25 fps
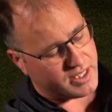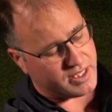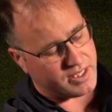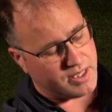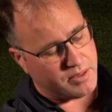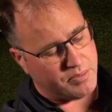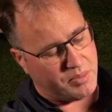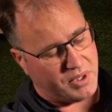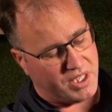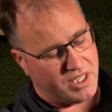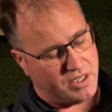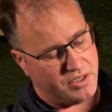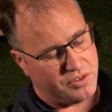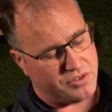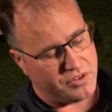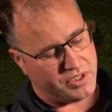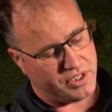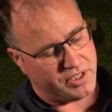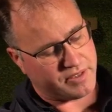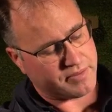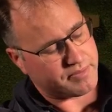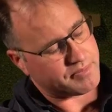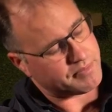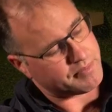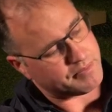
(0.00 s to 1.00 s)
into the
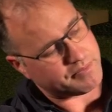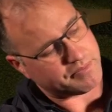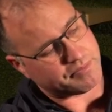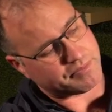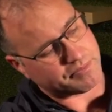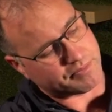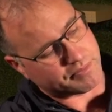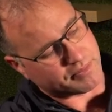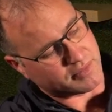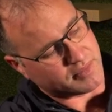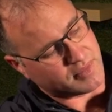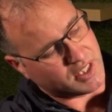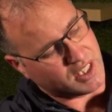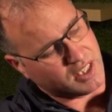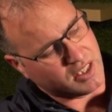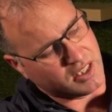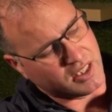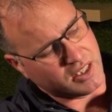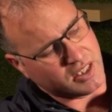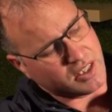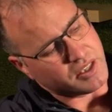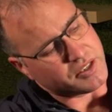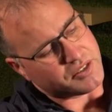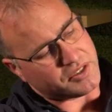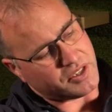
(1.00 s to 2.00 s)
boundary.
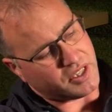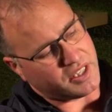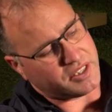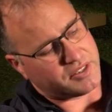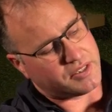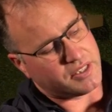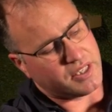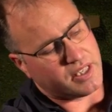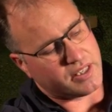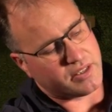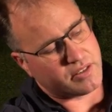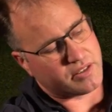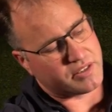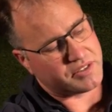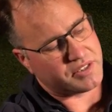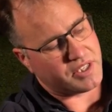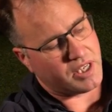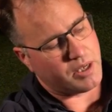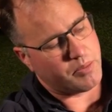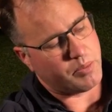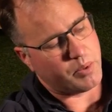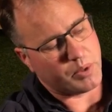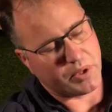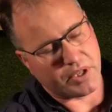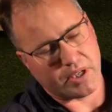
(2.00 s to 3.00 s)
So that's another
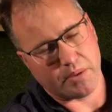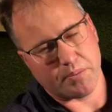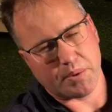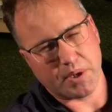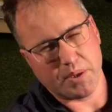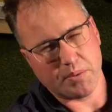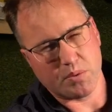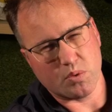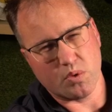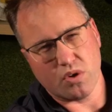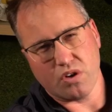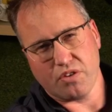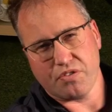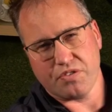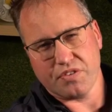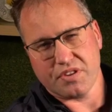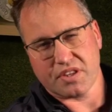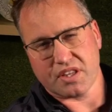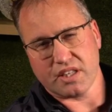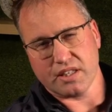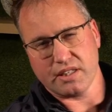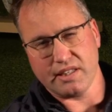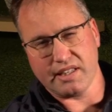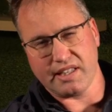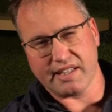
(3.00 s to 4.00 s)
example that people often
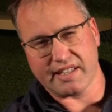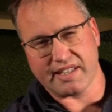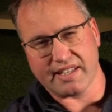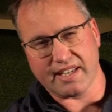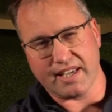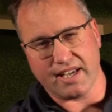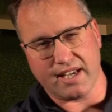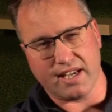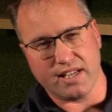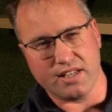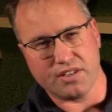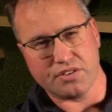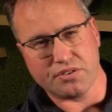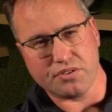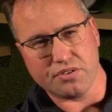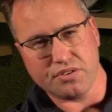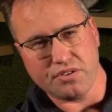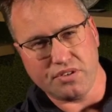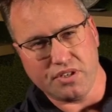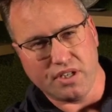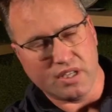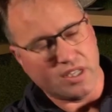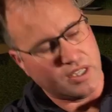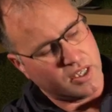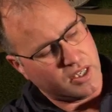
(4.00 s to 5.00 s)
think that you can't
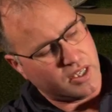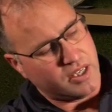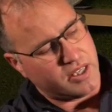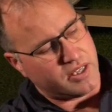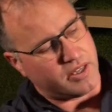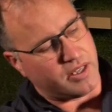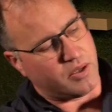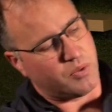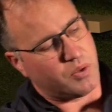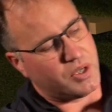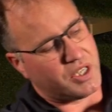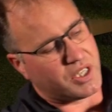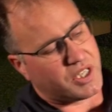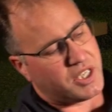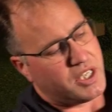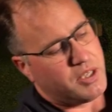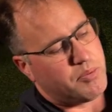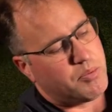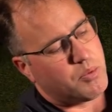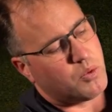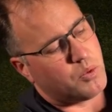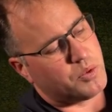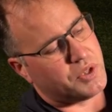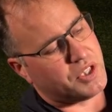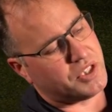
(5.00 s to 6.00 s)
do. They want to
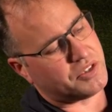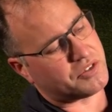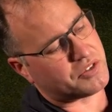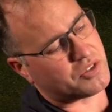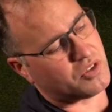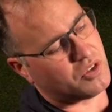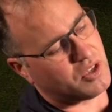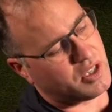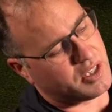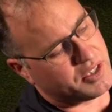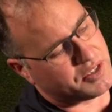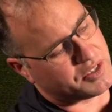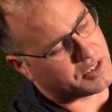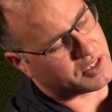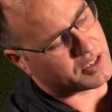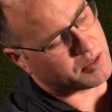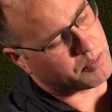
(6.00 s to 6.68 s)
keep all these guides